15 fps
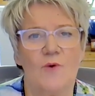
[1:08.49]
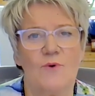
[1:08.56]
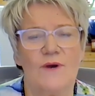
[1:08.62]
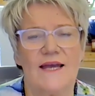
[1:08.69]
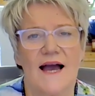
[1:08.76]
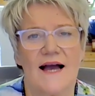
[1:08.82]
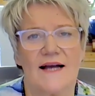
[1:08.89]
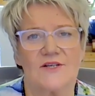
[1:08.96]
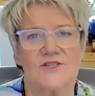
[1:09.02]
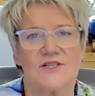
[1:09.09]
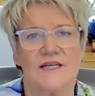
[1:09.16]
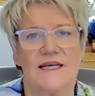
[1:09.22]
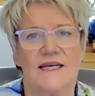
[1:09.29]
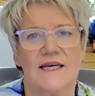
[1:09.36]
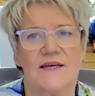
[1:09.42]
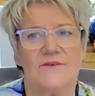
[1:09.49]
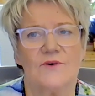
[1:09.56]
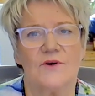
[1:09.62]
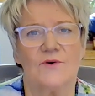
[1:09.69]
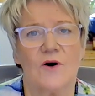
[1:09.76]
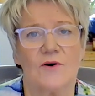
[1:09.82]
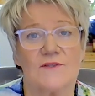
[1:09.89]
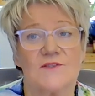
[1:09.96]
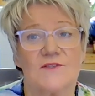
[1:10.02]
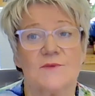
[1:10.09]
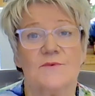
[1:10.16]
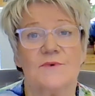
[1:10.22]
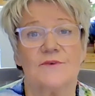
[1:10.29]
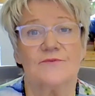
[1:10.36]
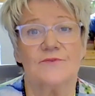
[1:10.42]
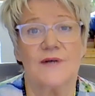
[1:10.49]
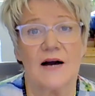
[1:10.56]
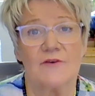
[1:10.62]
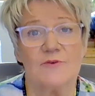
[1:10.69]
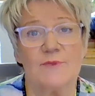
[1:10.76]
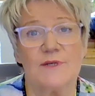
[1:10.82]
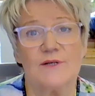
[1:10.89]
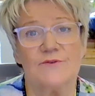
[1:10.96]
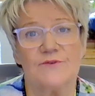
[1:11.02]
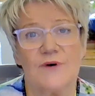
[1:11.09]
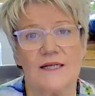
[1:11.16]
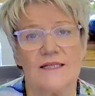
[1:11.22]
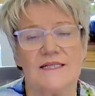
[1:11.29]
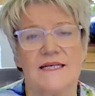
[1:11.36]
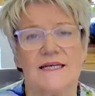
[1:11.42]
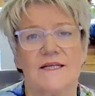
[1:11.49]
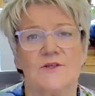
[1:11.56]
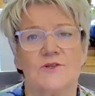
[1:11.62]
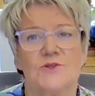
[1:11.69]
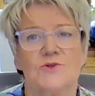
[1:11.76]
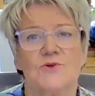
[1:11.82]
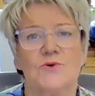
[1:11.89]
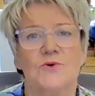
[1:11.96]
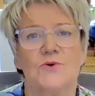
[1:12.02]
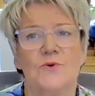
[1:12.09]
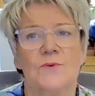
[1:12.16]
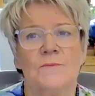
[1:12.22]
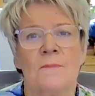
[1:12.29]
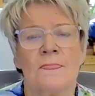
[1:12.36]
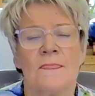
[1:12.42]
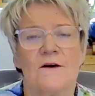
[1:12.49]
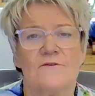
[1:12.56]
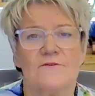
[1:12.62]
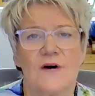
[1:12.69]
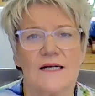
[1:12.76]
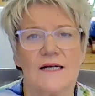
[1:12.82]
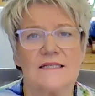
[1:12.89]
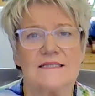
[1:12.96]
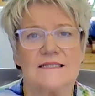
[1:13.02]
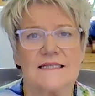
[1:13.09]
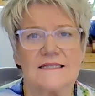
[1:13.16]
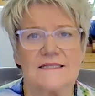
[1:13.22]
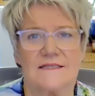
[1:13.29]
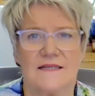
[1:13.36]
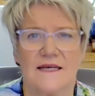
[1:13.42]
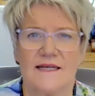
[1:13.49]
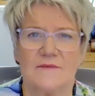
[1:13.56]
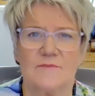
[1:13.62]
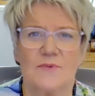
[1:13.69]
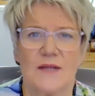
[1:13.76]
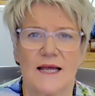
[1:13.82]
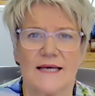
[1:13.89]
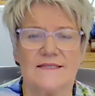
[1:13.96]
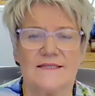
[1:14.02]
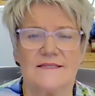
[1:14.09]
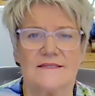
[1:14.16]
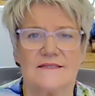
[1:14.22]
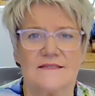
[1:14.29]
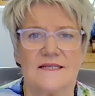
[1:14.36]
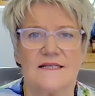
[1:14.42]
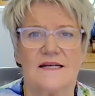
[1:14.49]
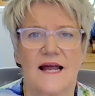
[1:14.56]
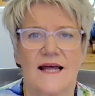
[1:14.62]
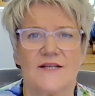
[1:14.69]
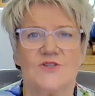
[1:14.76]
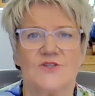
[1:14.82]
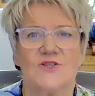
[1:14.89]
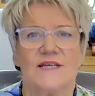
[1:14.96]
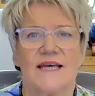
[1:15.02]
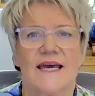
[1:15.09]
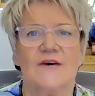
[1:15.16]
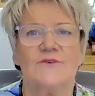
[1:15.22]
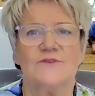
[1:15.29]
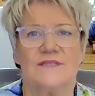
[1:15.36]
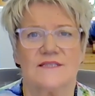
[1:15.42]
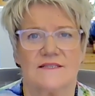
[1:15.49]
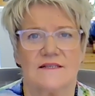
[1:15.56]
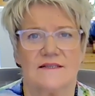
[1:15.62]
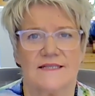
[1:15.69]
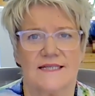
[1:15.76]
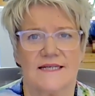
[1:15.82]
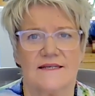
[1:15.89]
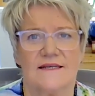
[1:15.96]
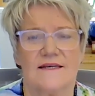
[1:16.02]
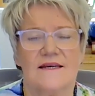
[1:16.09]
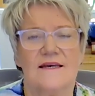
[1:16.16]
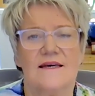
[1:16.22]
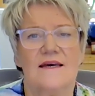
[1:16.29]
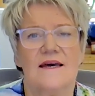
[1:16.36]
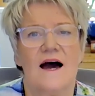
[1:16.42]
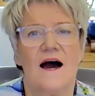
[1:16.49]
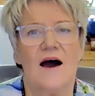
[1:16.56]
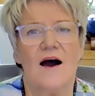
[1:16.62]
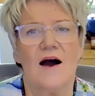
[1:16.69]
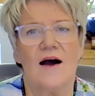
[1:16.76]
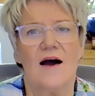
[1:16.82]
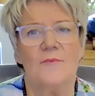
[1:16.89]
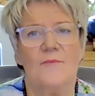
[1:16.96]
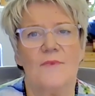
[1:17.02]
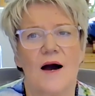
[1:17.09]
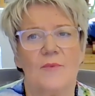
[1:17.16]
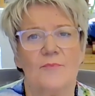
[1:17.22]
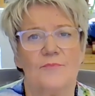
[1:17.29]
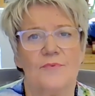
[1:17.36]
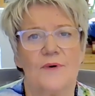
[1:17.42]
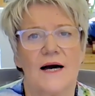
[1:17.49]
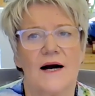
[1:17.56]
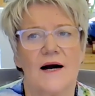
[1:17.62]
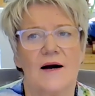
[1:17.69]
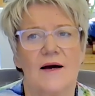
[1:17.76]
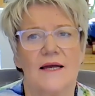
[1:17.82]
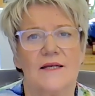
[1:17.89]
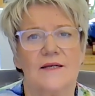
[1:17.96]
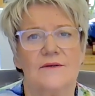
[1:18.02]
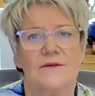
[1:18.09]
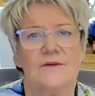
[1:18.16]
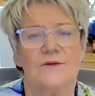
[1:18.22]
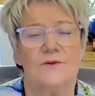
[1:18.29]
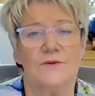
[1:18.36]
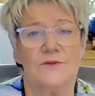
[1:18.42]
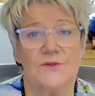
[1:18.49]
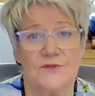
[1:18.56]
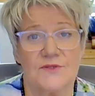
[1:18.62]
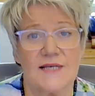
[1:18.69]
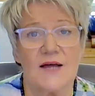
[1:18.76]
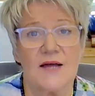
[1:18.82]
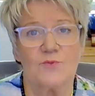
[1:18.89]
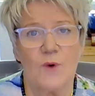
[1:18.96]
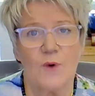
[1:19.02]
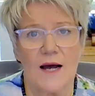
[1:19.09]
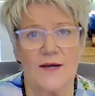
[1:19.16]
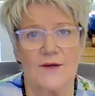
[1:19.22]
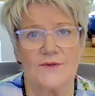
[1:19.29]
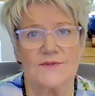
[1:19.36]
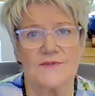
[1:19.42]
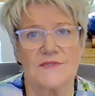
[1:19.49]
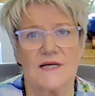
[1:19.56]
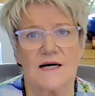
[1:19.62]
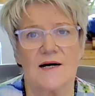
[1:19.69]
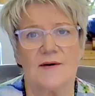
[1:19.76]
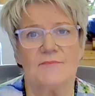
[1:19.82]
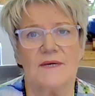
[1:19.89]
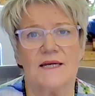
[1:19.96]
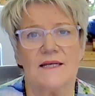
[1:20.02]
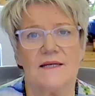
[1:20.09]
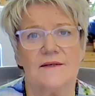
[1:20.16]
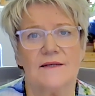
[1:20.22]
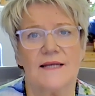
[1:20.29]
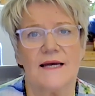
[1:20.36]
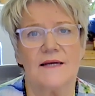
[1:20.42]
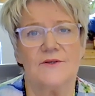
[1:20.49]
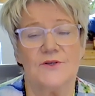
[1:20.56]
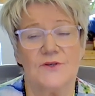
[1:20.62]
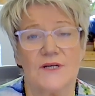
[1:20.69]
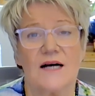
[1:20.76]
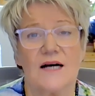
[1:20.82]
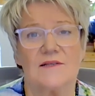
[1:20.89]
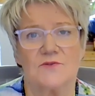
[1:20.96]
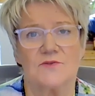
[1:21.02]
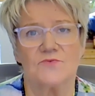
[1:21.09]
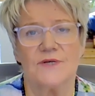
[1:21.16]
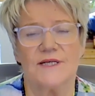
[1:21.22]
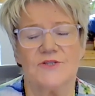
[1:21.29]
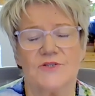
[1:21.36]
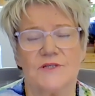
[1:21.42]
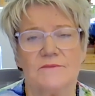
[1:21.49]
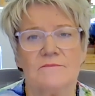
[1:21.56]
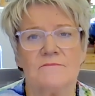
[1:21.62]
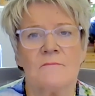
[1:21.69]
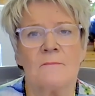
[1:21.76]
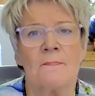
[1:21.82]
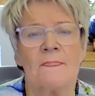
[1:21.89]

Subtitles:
we actually got some government funding to fund 16 places in an aged care facility up in New South Wales, in Newcastle region.